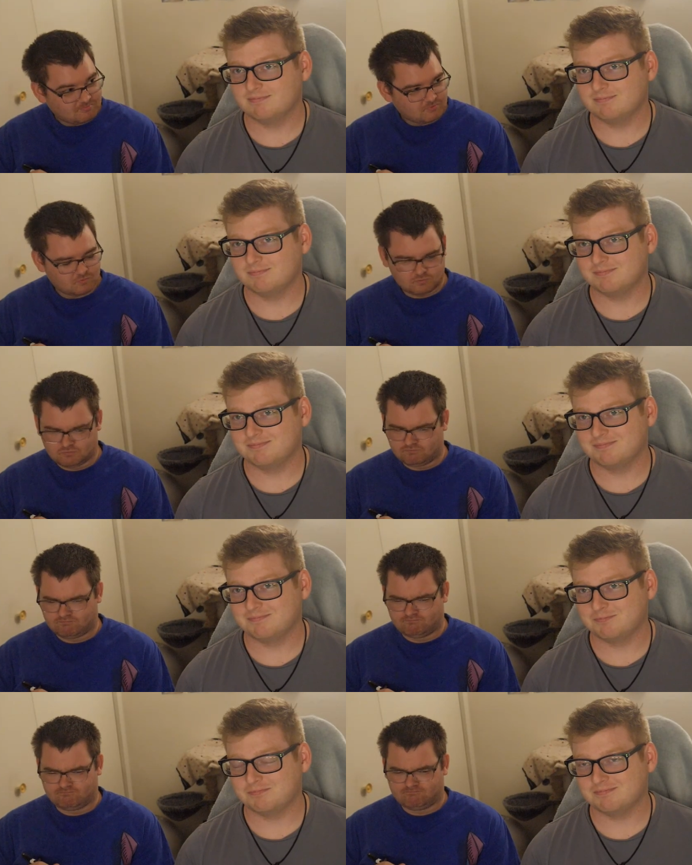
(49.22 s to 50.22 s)

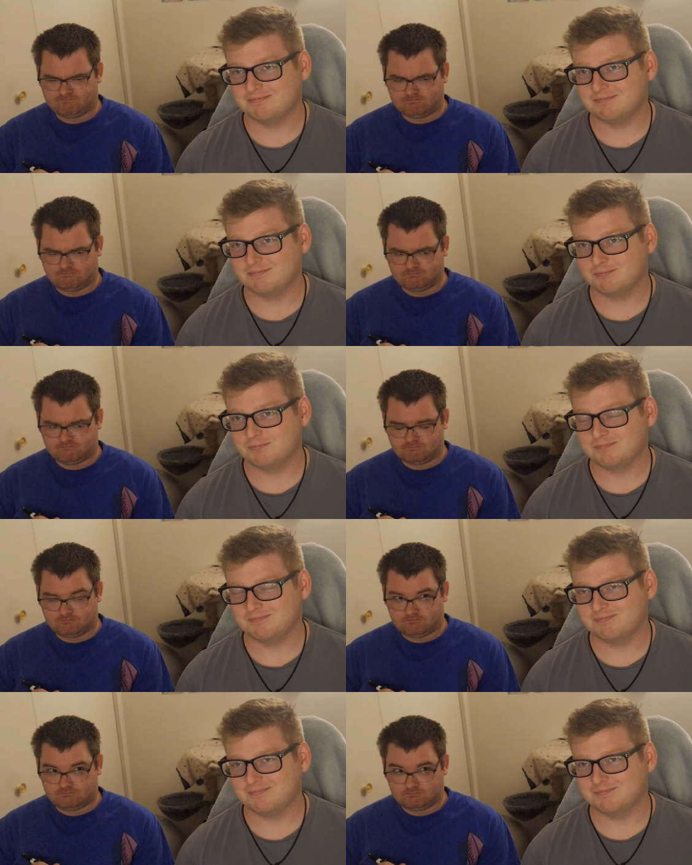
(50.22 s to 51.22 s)

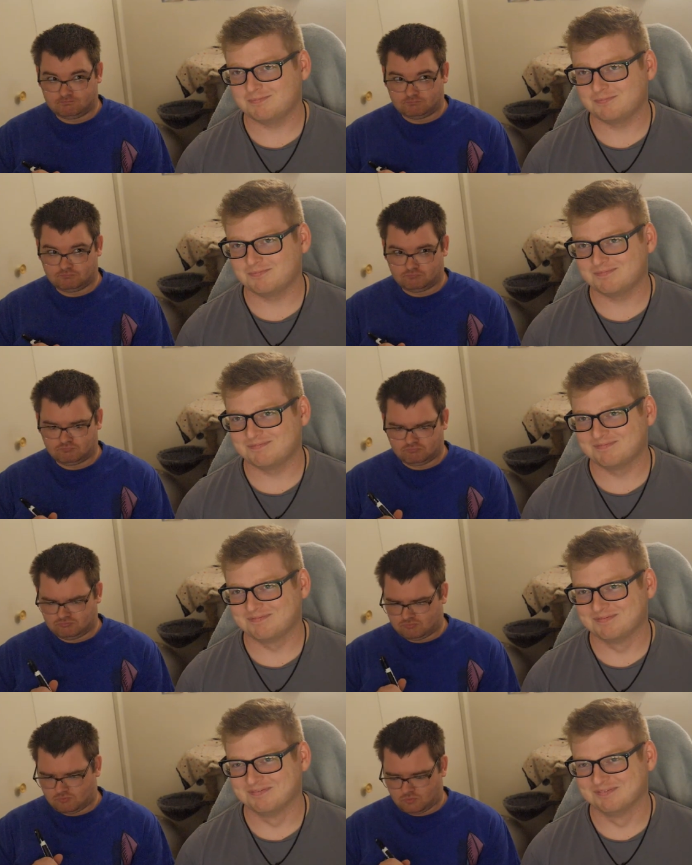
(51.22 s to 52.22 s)

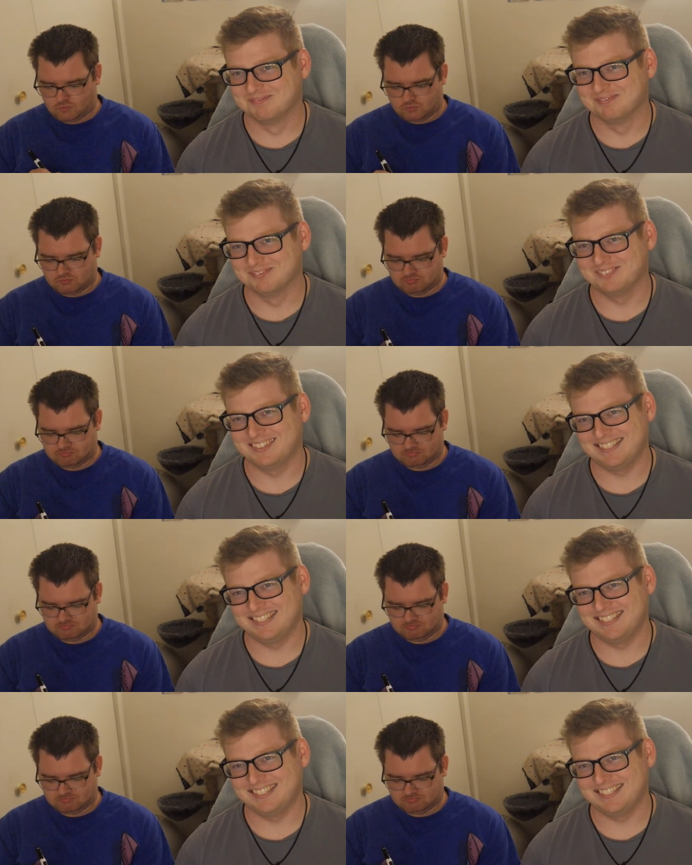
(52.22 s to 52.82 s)
Nobody speaks.